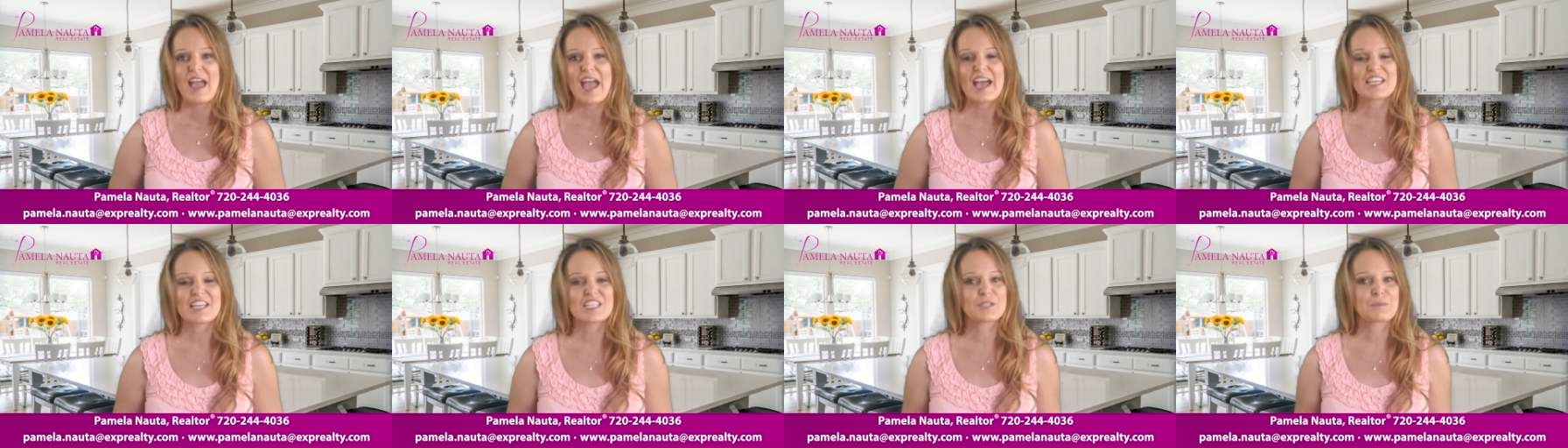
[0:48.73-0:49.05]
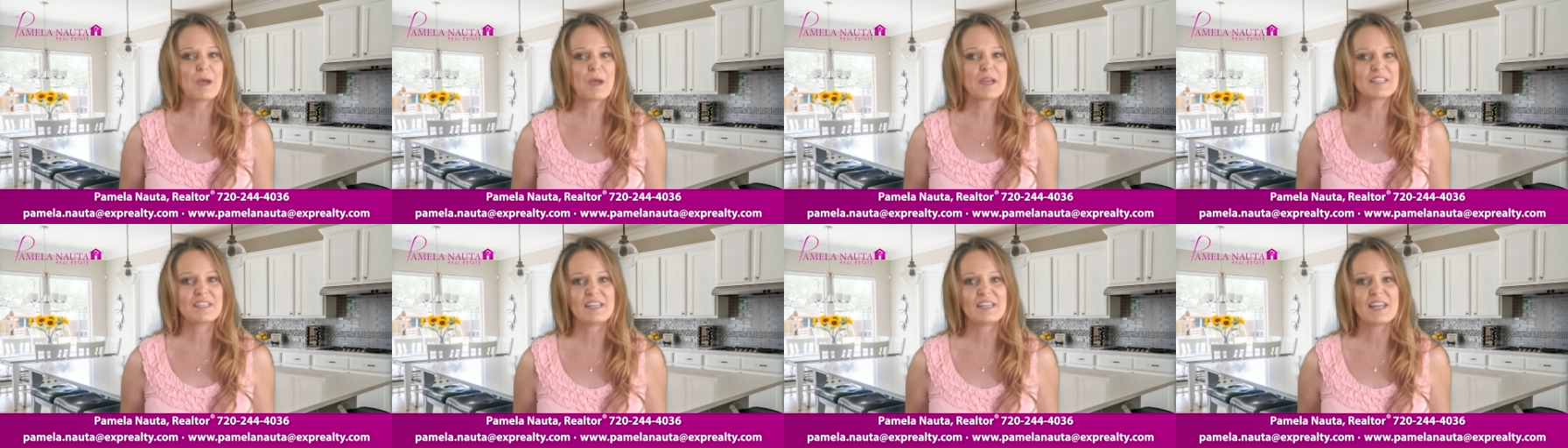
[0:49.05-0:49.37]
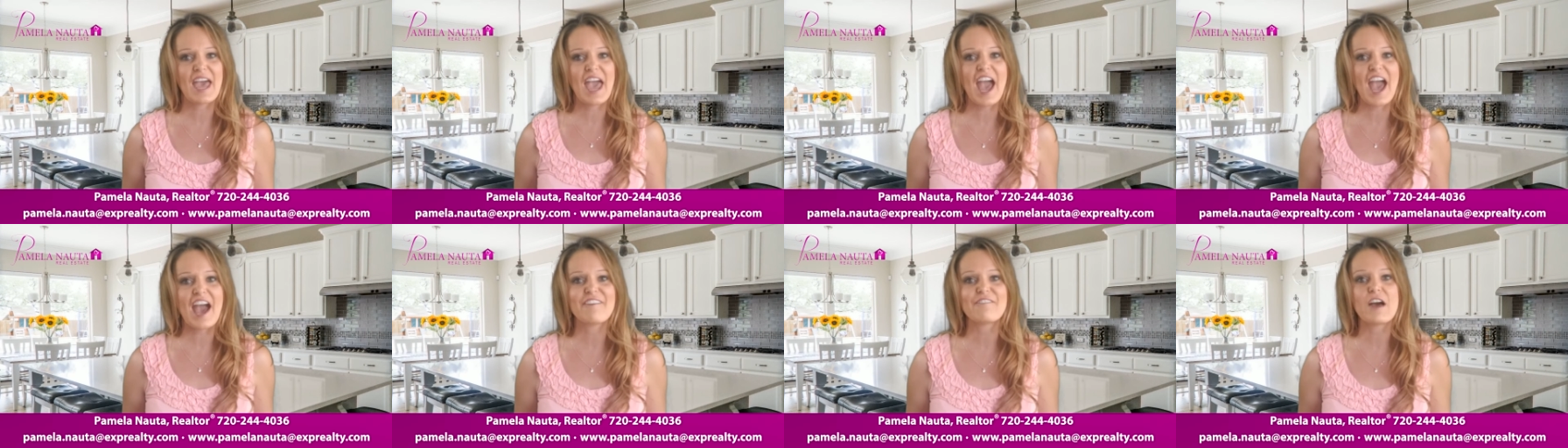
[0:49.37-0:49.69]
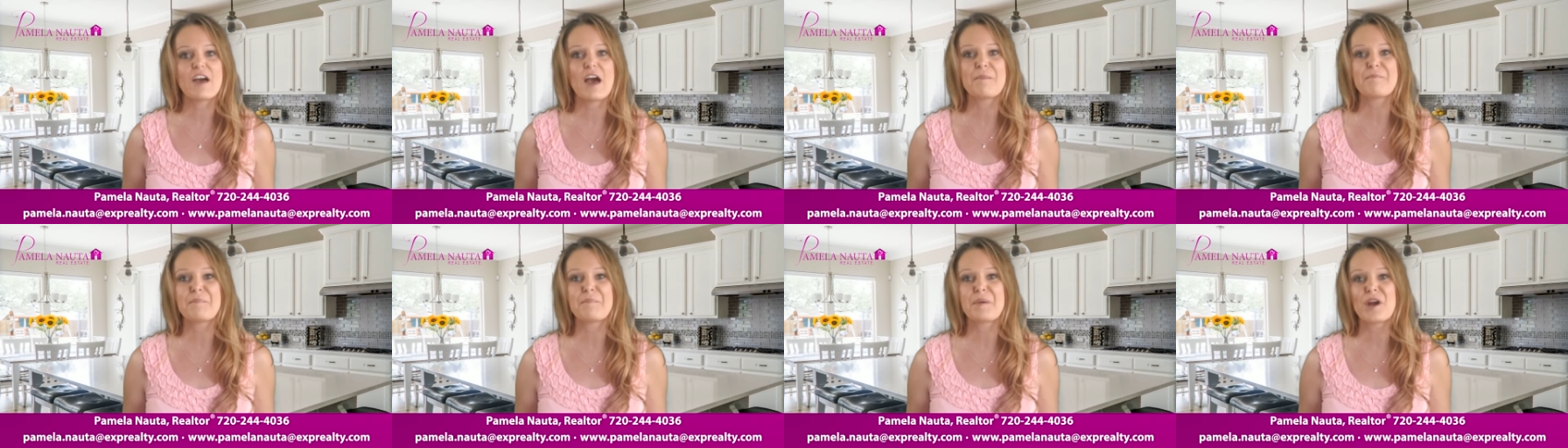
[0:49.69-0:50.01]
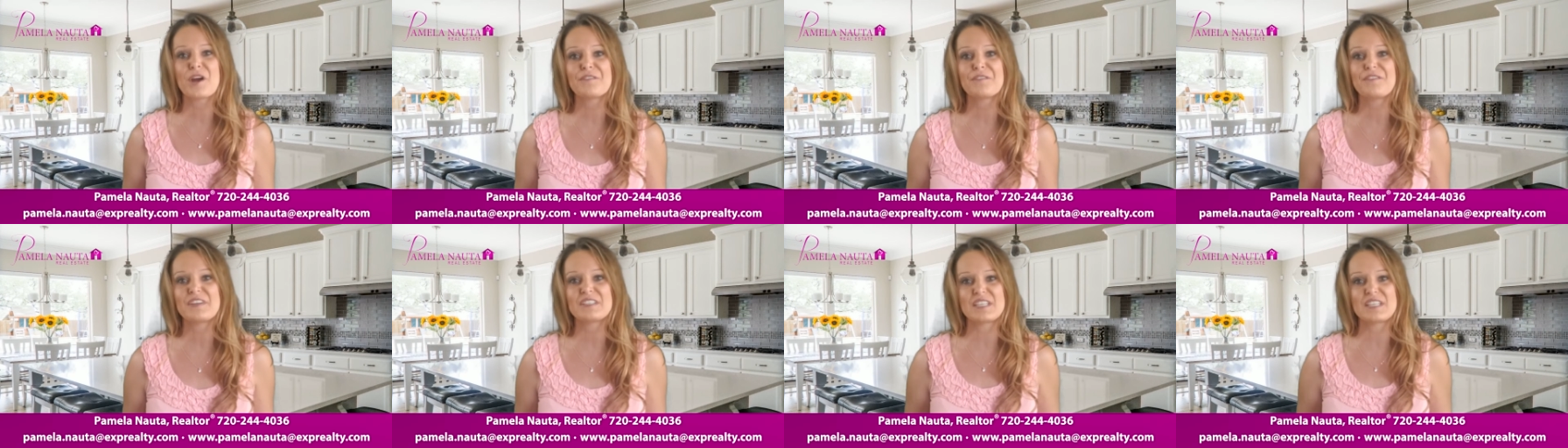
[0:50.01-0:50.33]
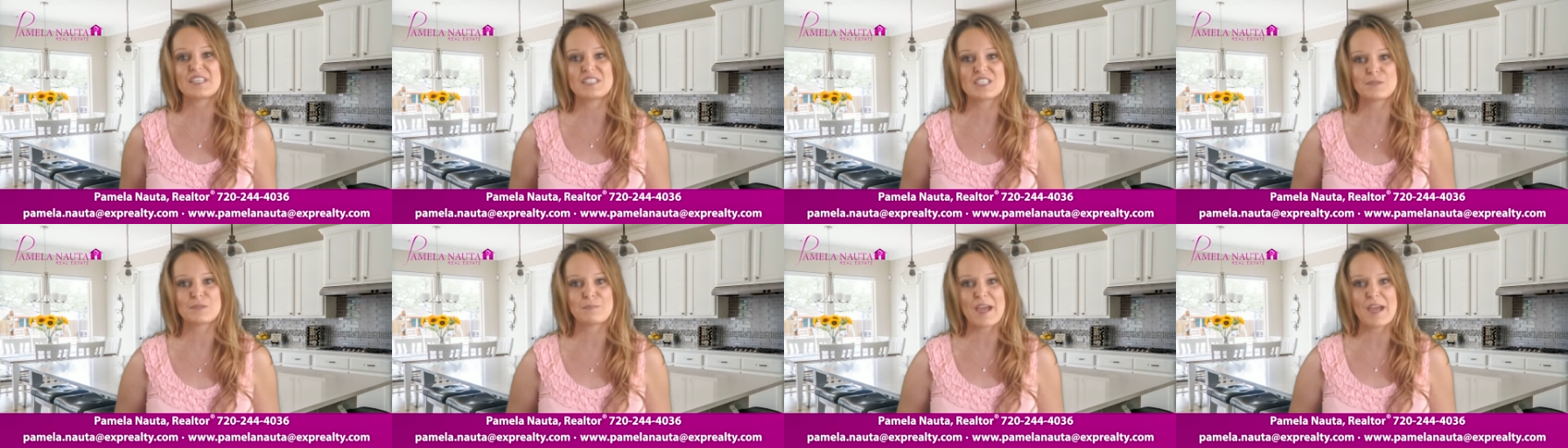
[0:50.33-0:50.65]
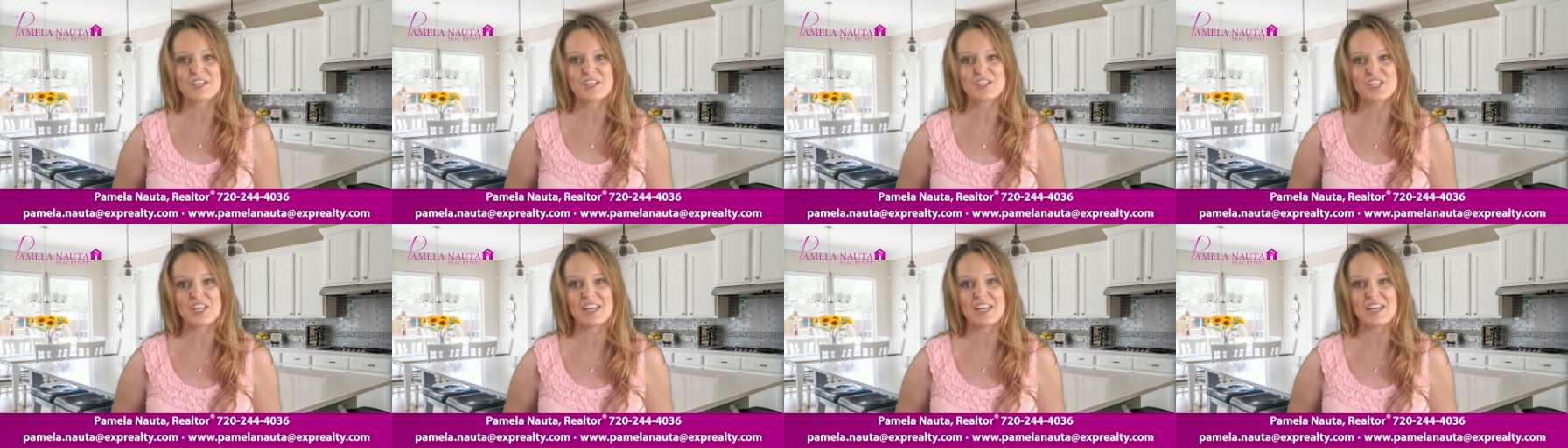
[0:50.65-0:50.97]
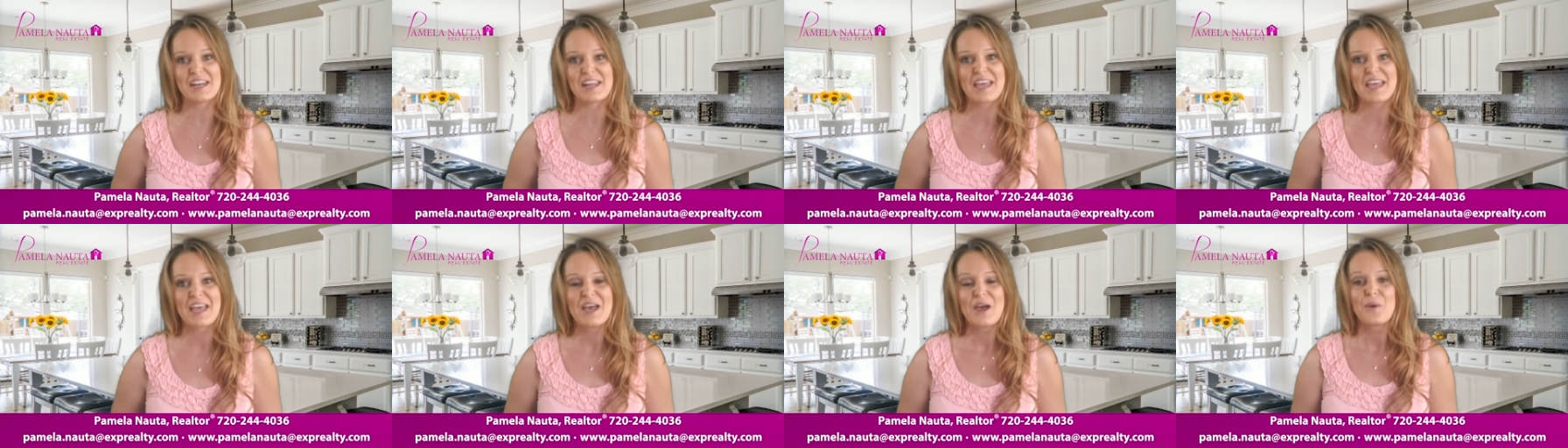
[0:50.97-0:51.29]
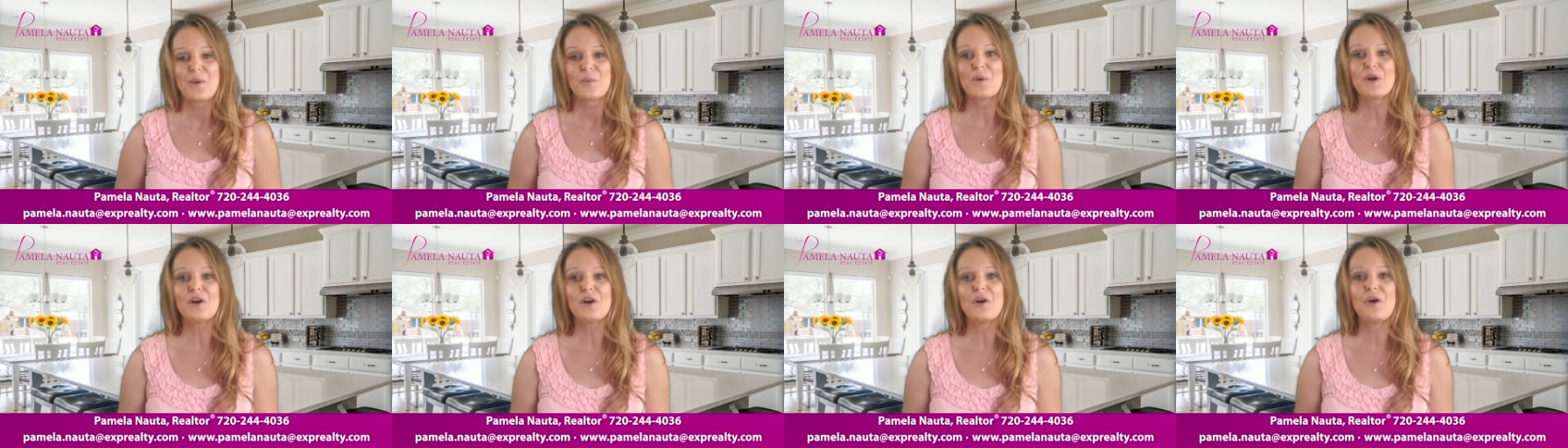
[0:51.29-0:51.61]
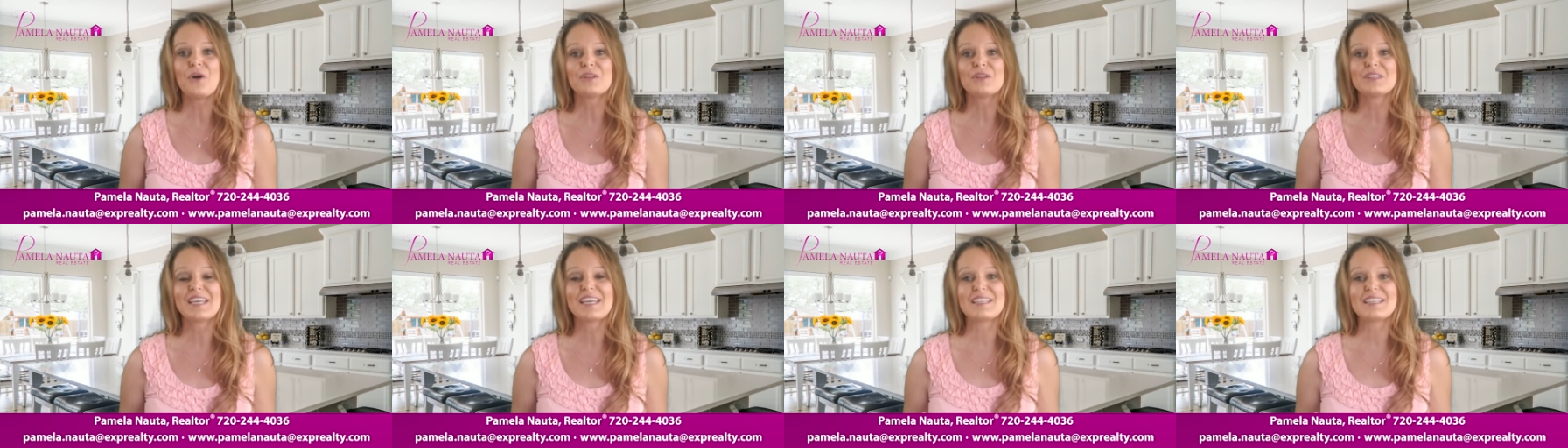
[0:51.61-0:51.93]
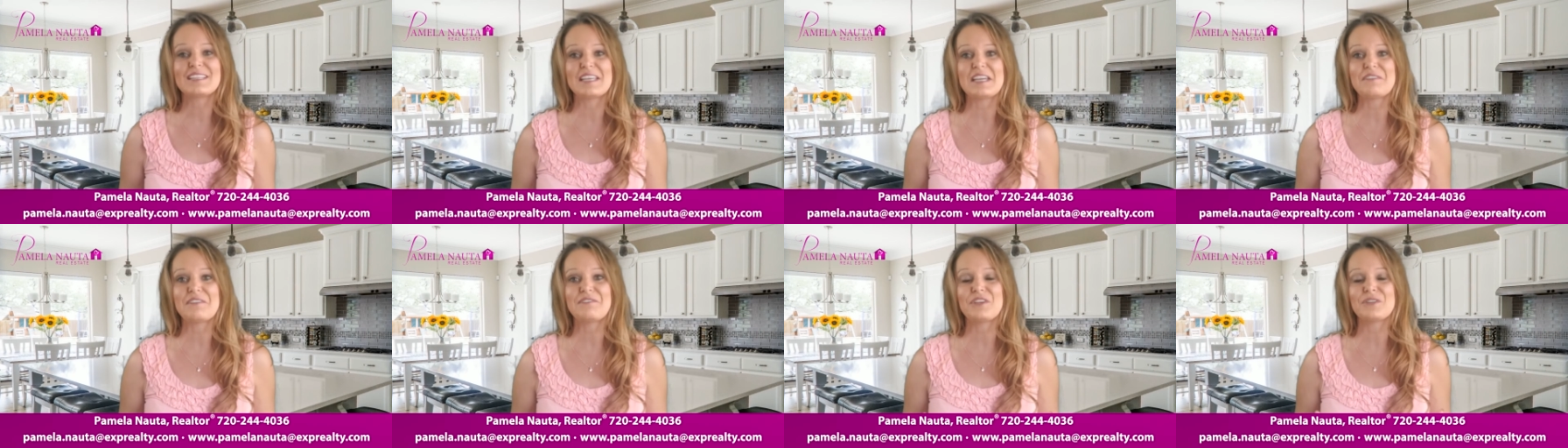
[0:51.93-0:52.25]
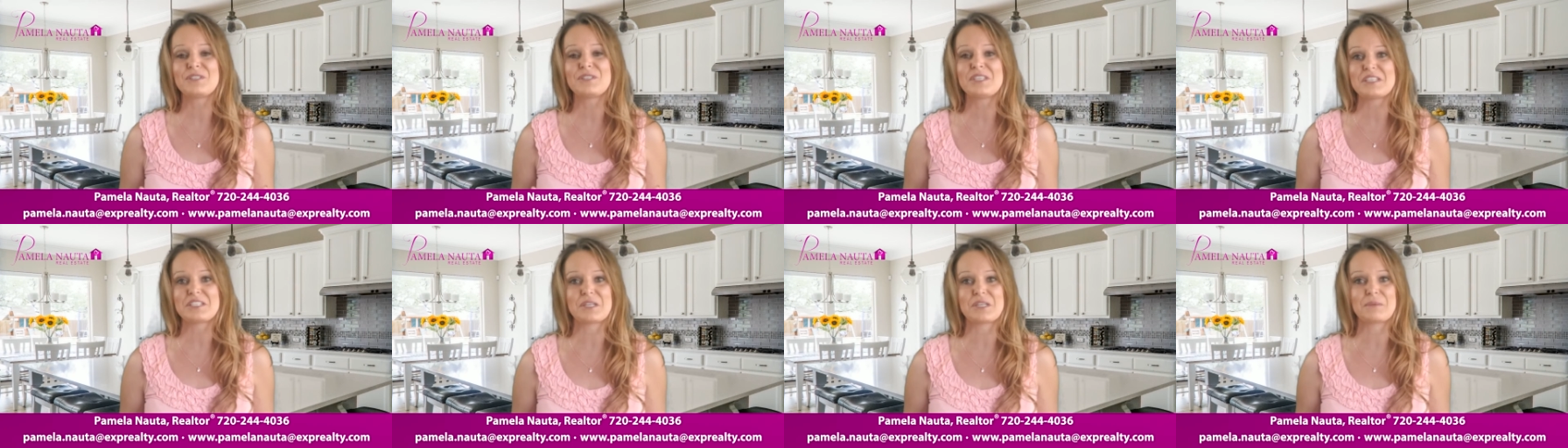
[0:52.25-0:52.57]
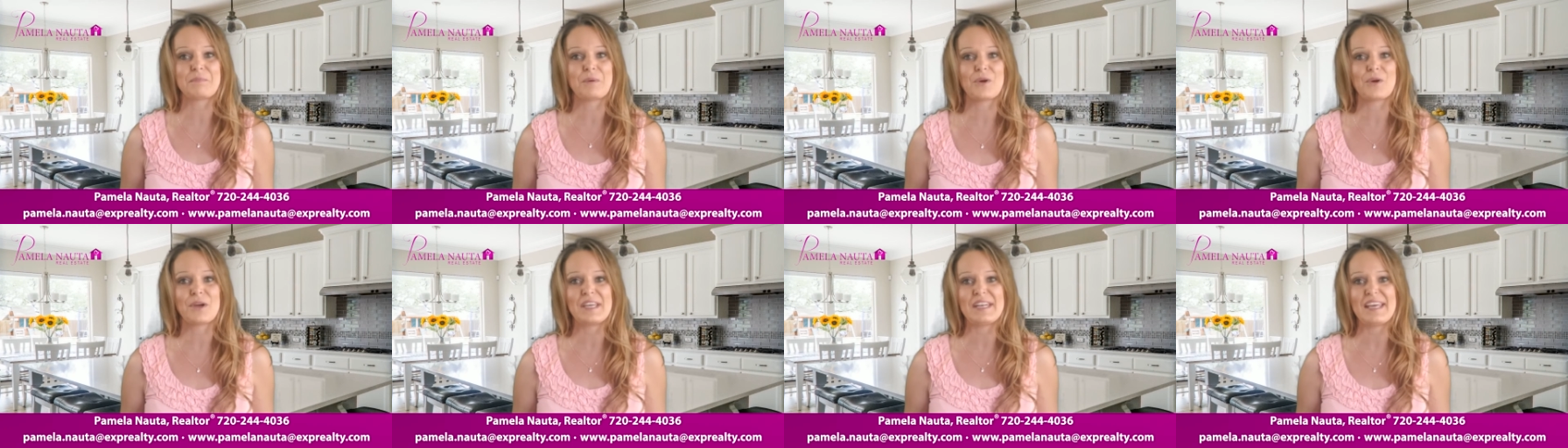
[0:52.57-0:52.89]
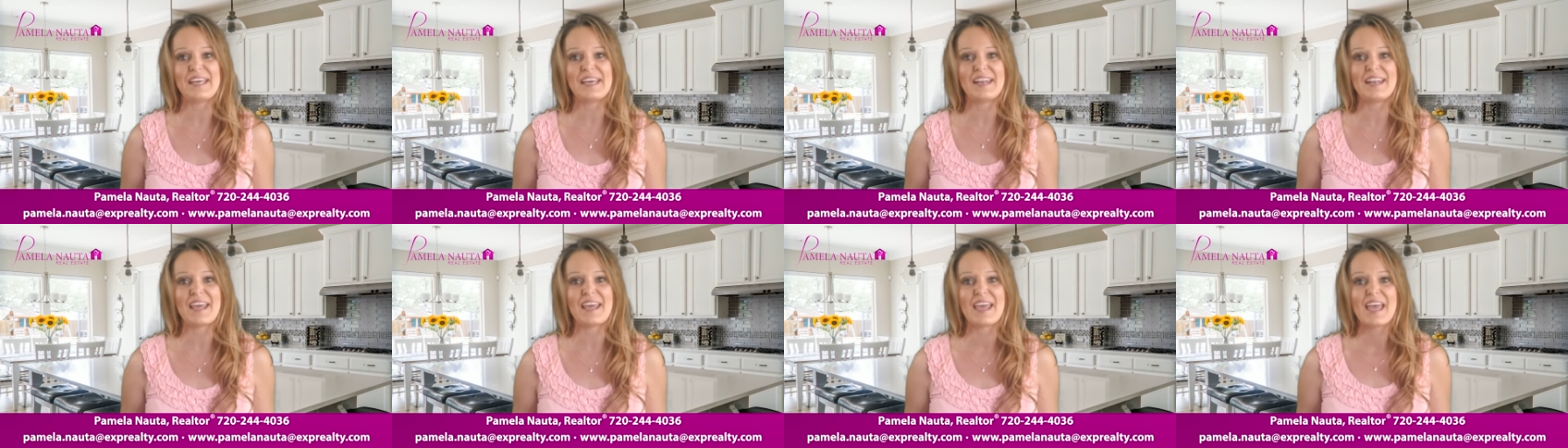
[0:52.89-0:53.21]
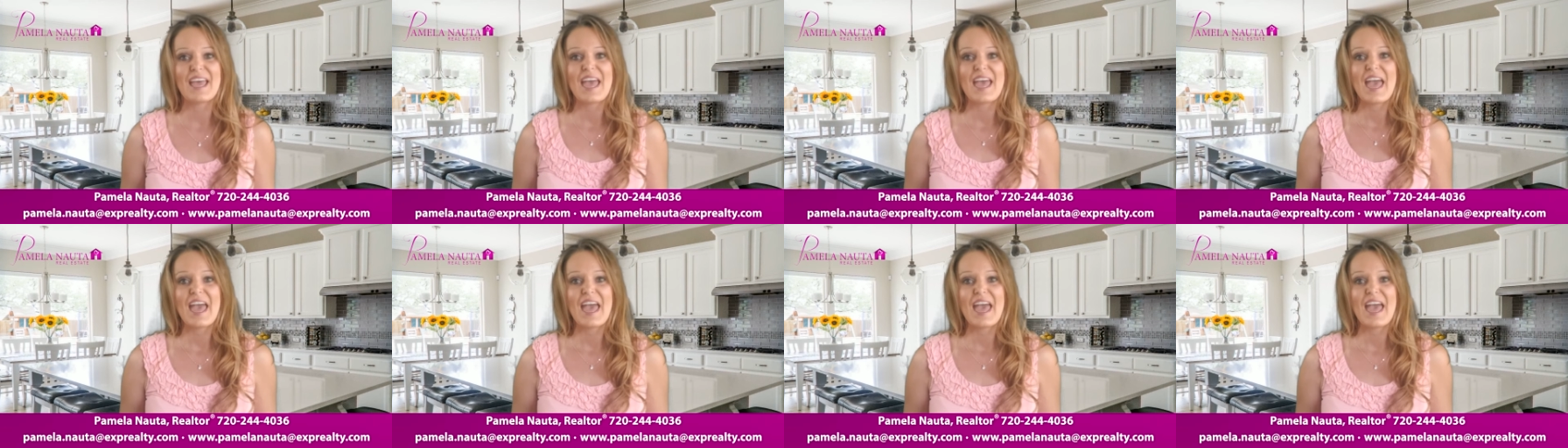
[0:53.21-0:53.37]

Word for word: Expecting to have a perfect inspection will only leave you disappointed,